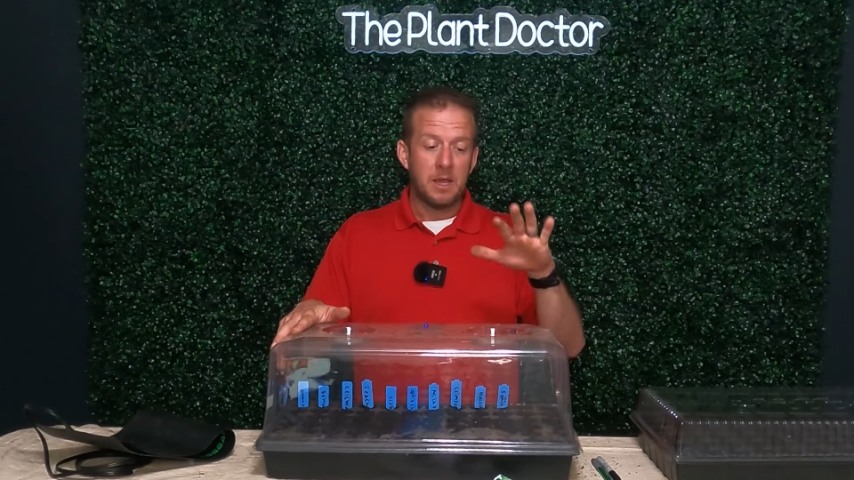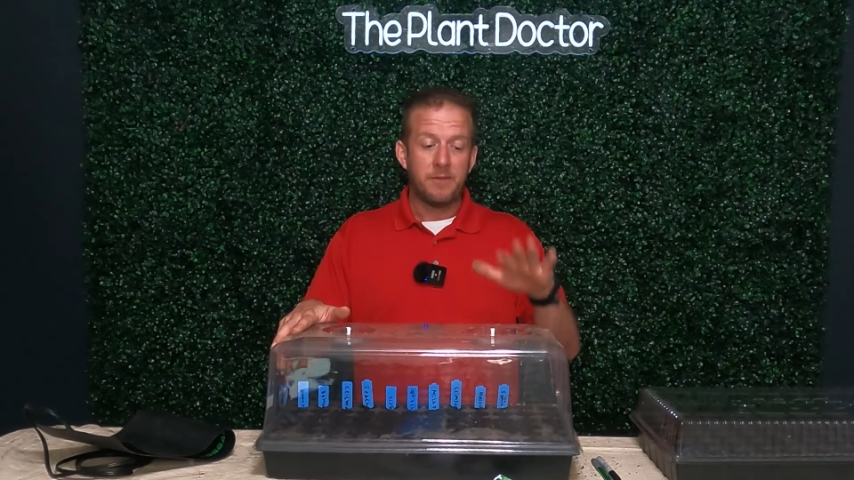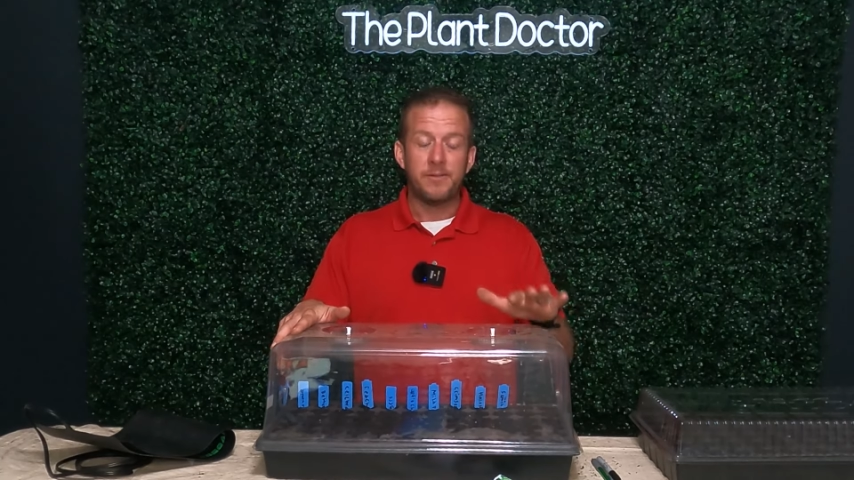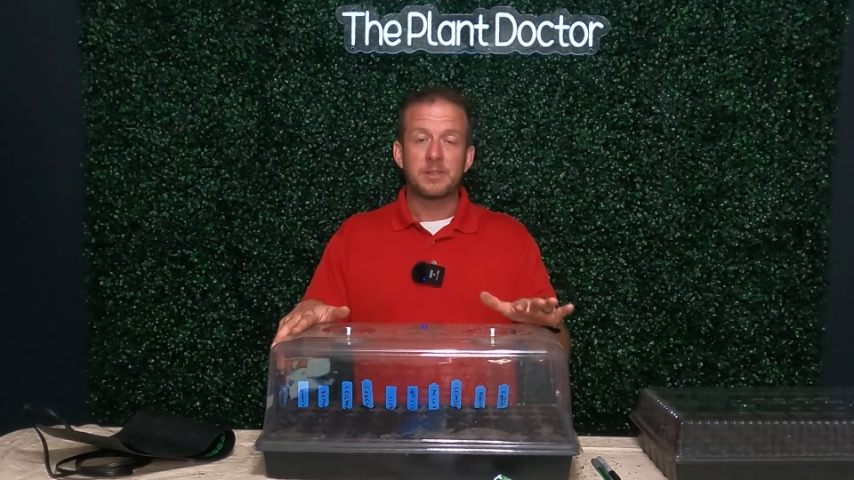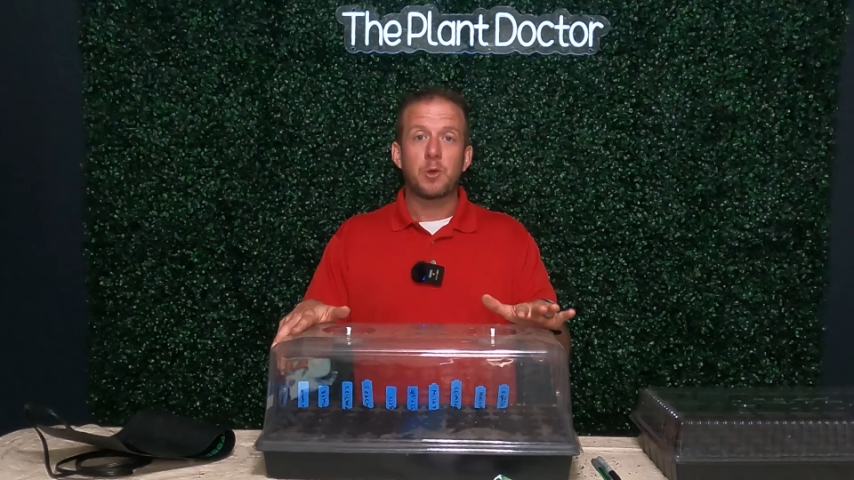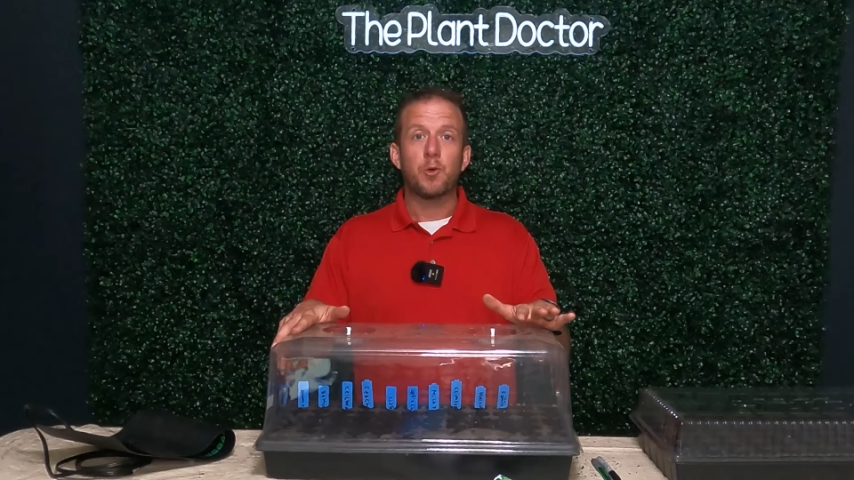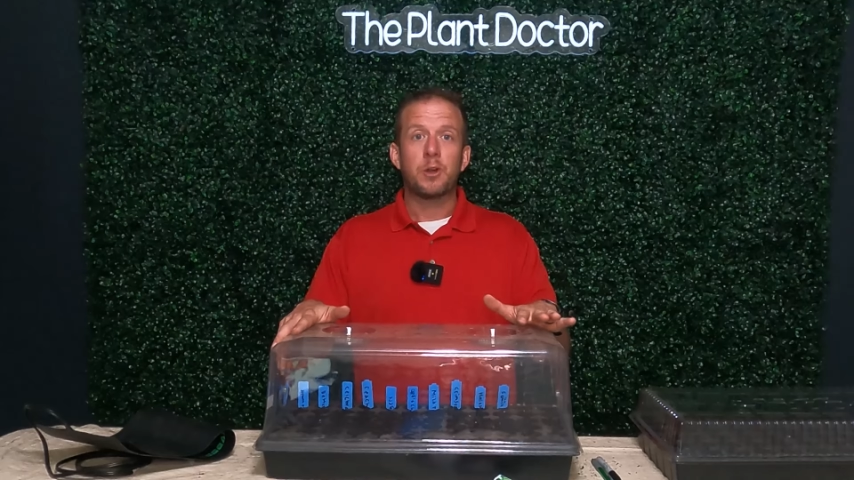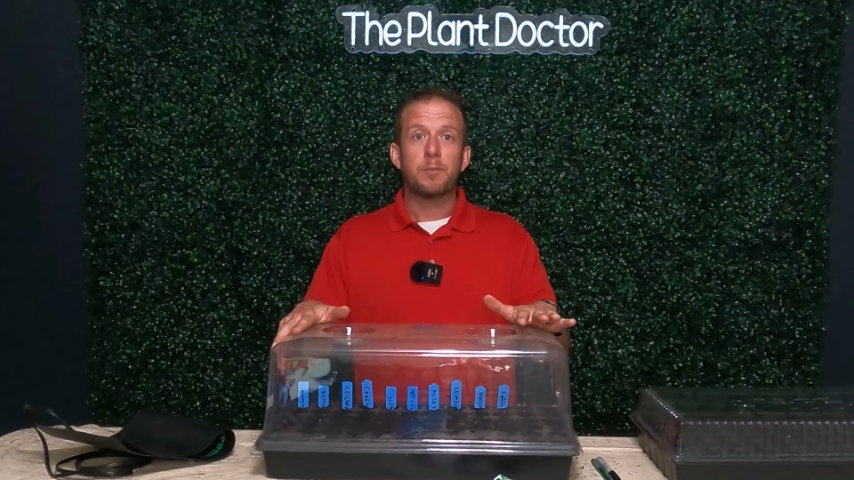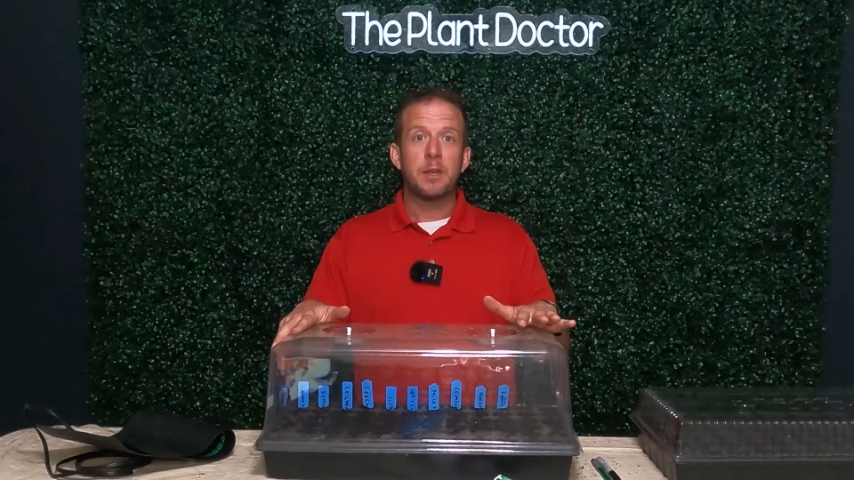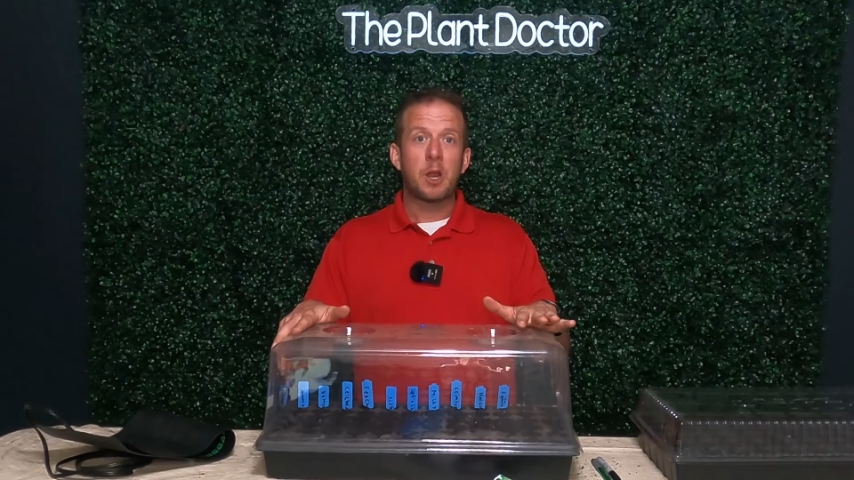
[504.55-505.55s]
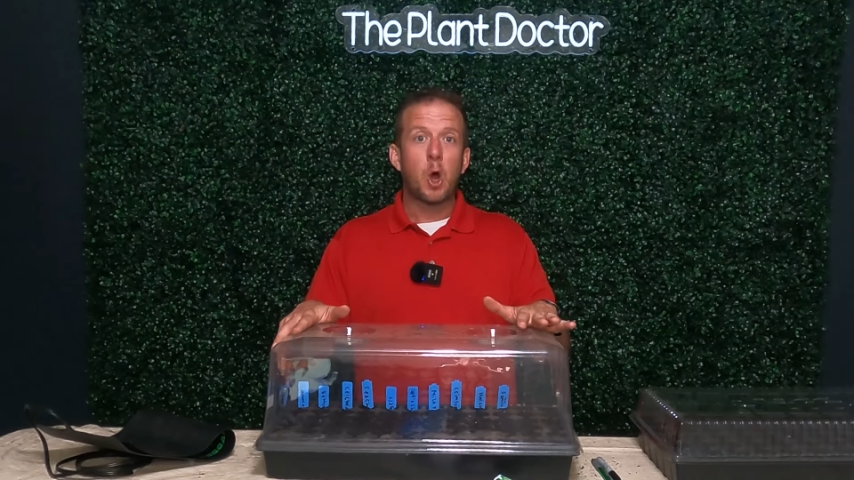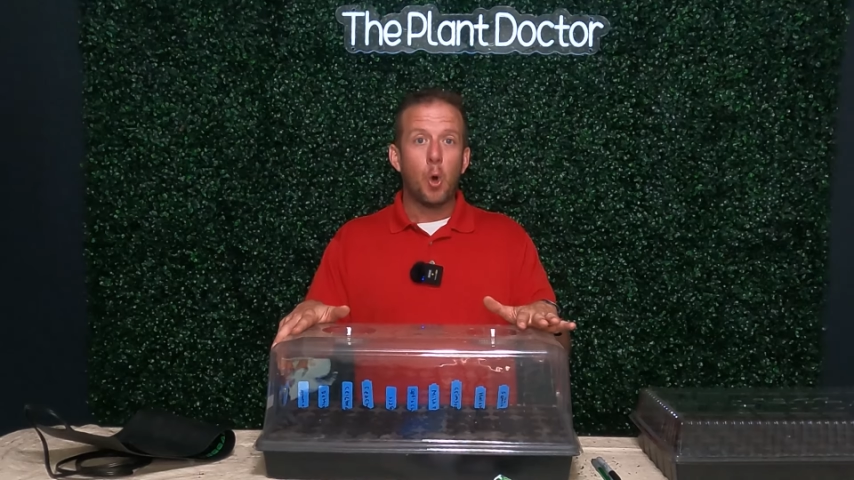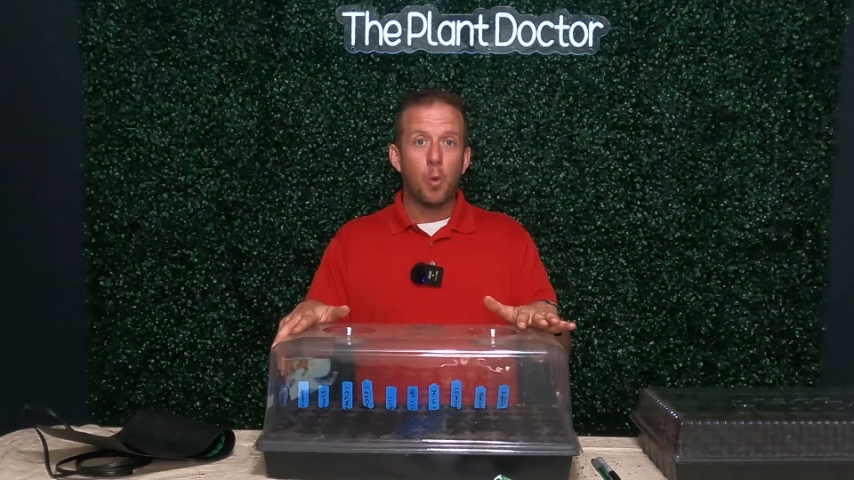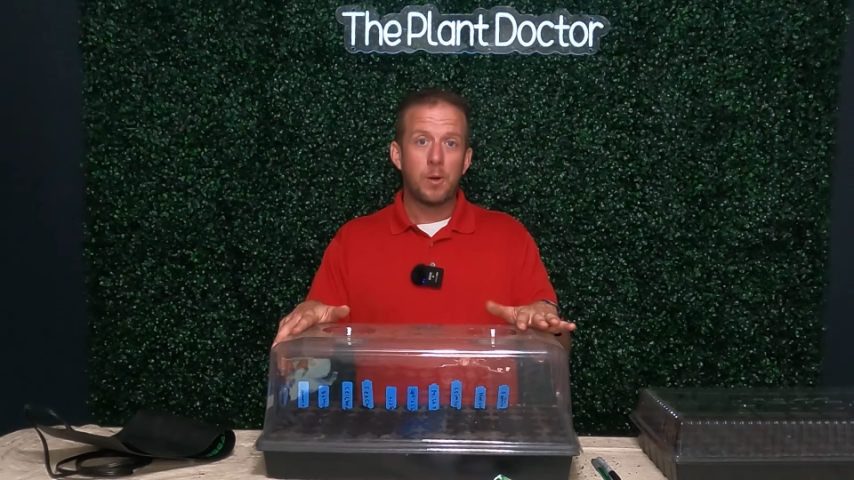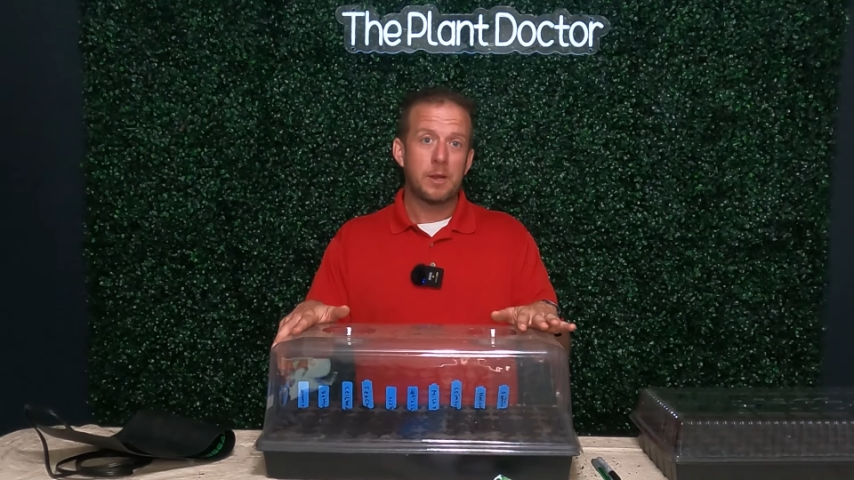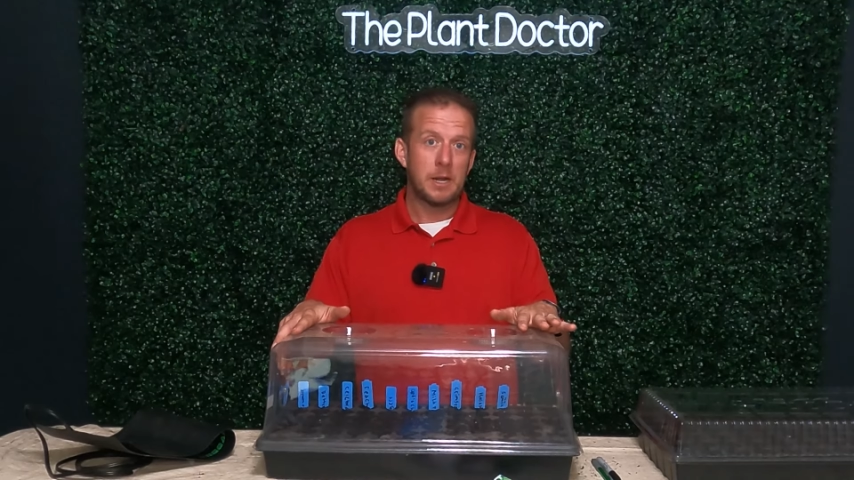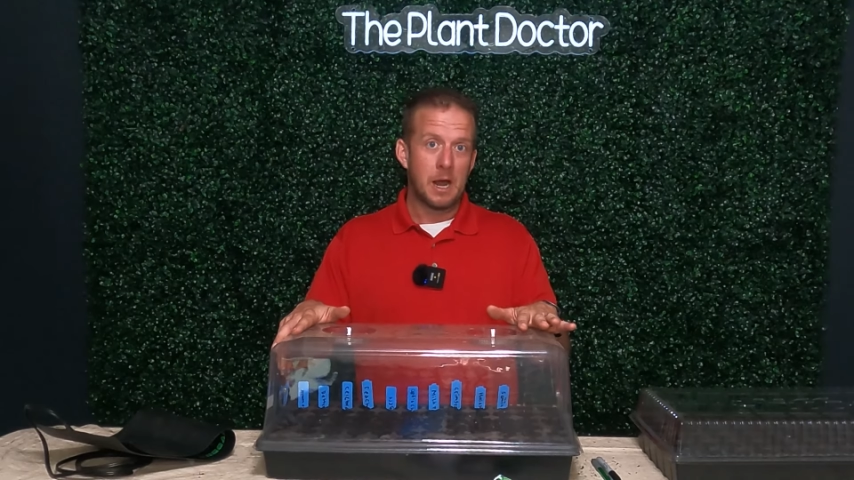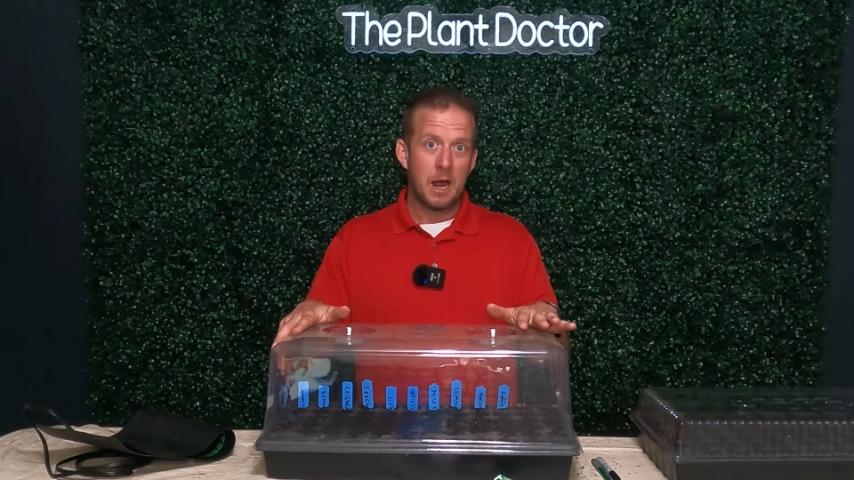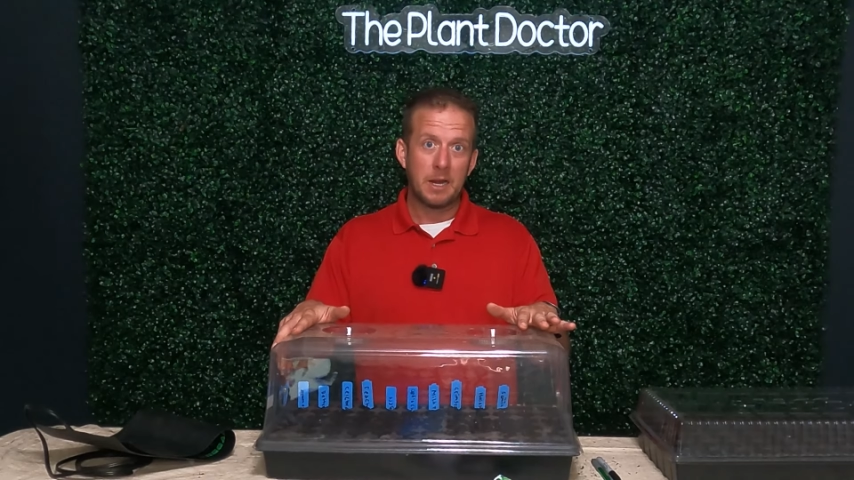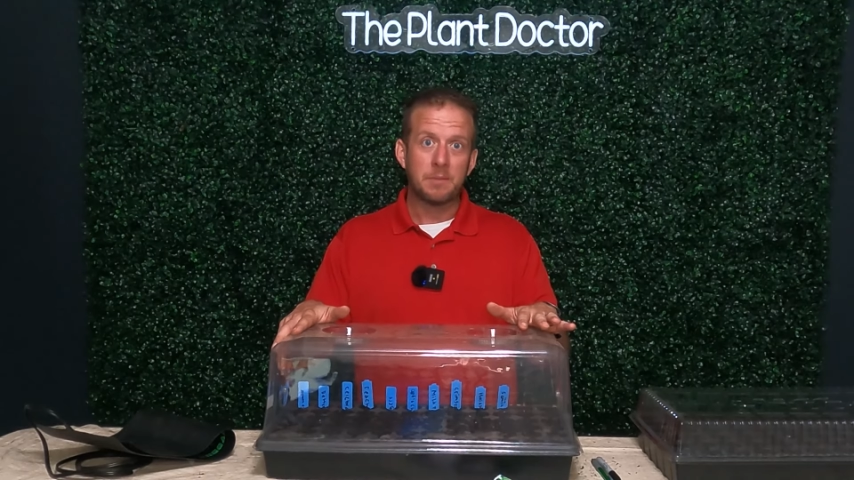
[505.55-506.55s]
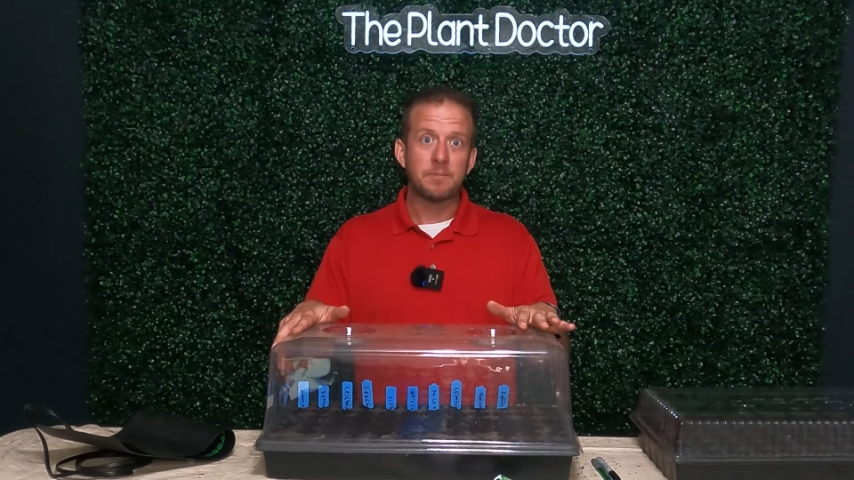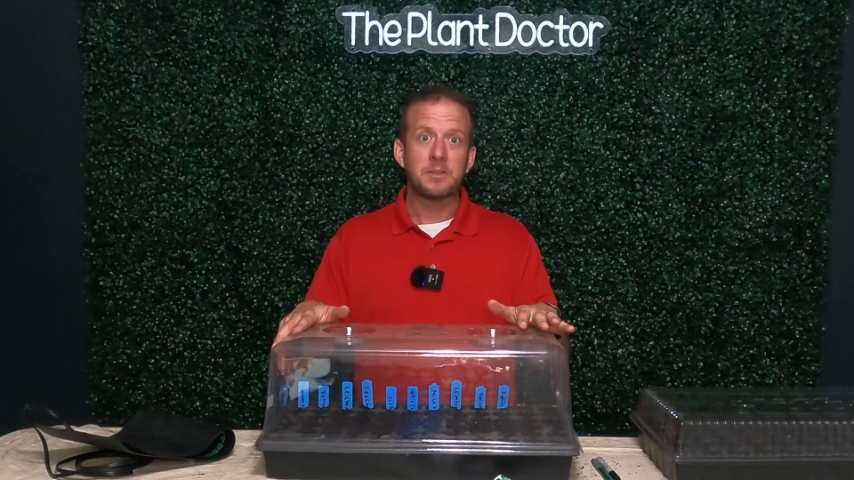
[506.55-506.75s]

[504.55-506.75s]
If it's going to be cold at night,